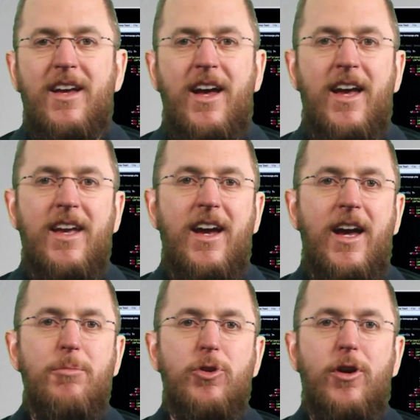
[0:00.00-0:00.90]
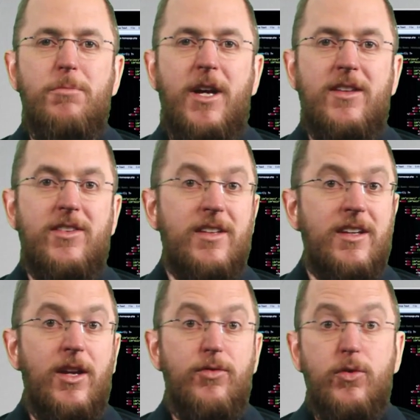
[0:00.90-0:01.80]
Hi, I'm Thorben
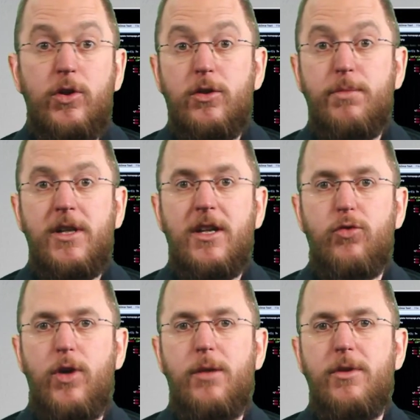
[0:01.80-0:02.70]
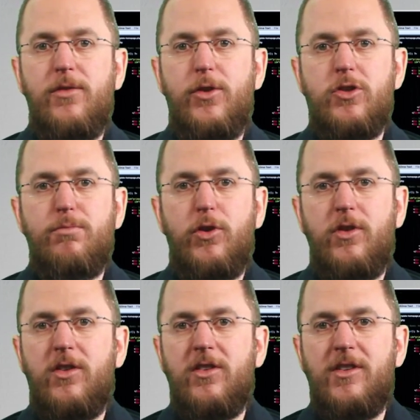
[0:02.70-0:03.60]
Janssen. If you want to build incredible efficient
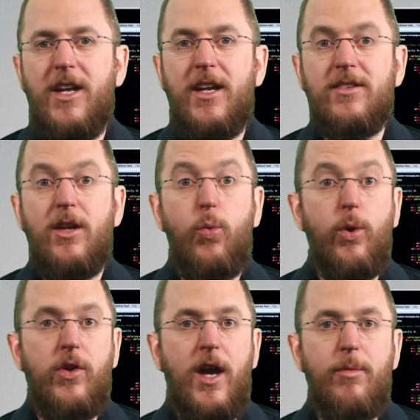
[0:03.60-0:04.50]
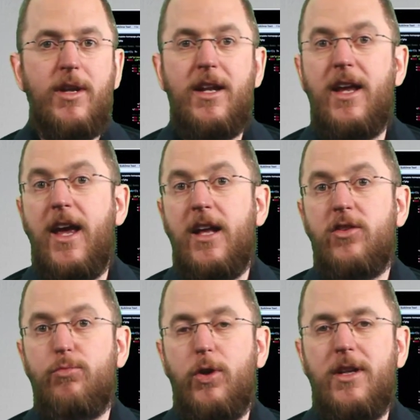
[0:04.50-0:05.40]
persistence layers with Hibernate
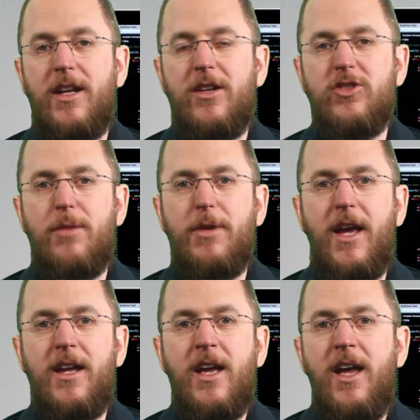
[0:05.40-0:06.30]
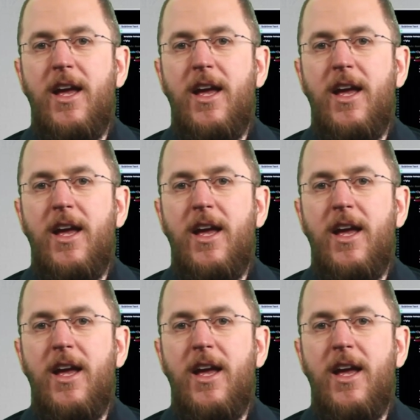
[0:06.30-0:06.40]
and Spring Data JPA,